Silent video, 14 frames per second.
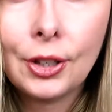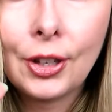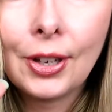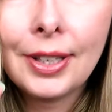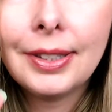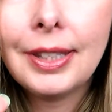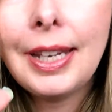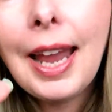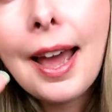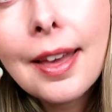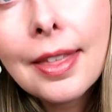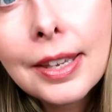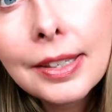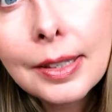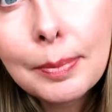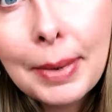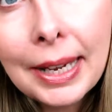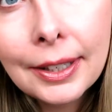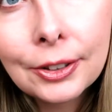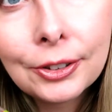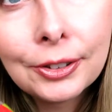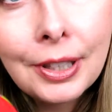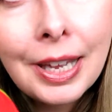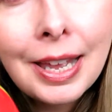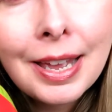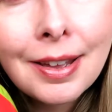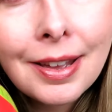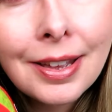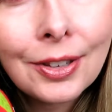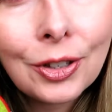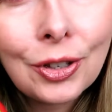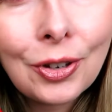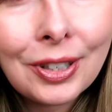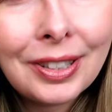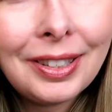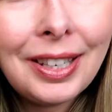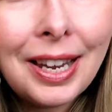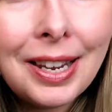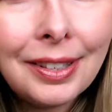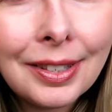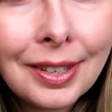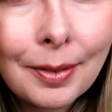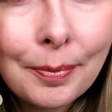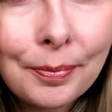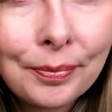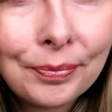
So let's see how this mango soda tastes.